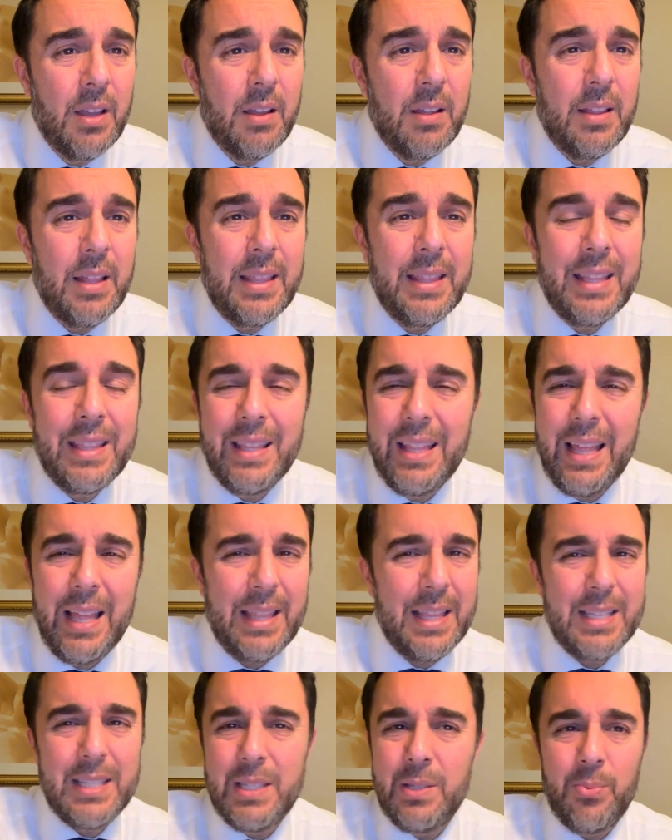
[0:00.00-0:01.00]
And, and
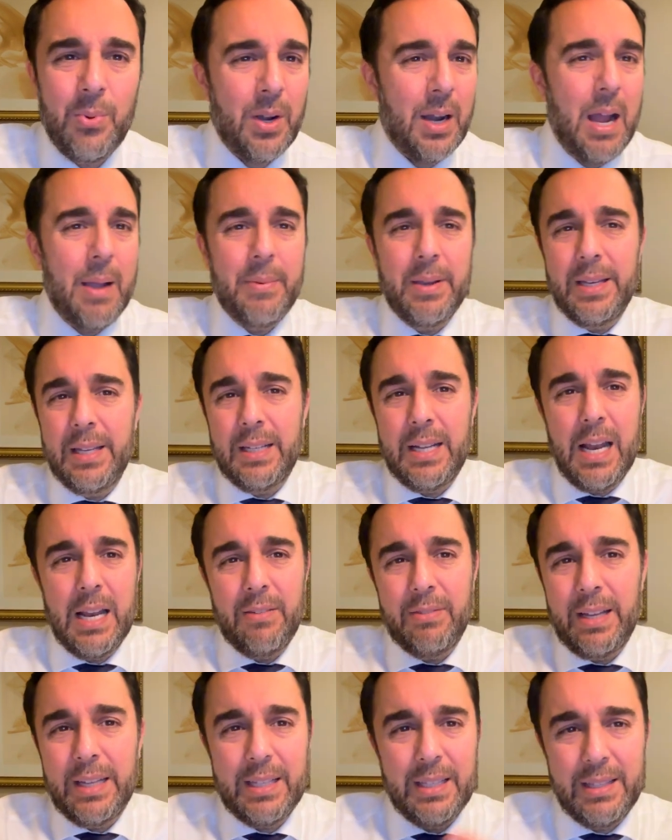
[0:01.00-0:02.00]
this is where I'm going to kind of
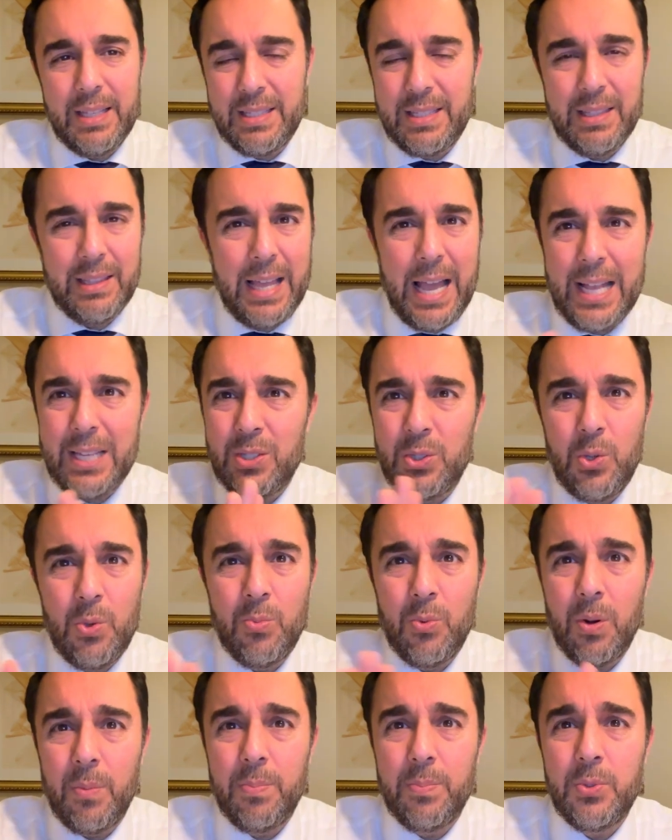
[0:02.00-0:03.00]
like, this last two more,